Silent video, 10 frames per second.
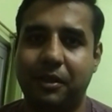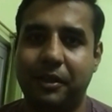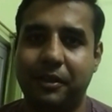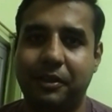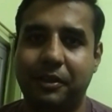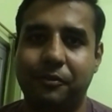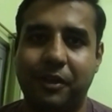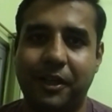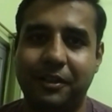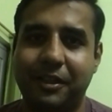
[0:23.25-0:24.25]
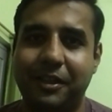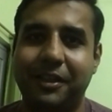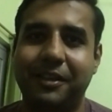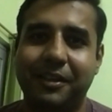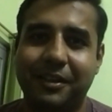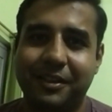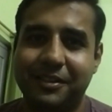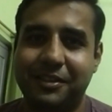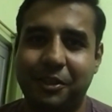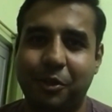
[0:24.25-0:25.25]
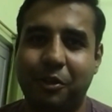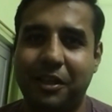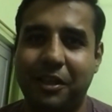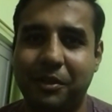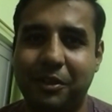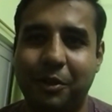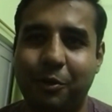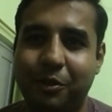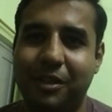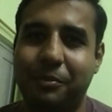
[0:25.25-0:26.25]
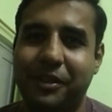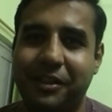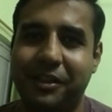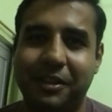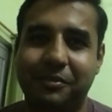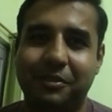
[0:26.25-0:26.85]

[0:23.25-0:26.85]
And finally, seeing your name in the holy PDF.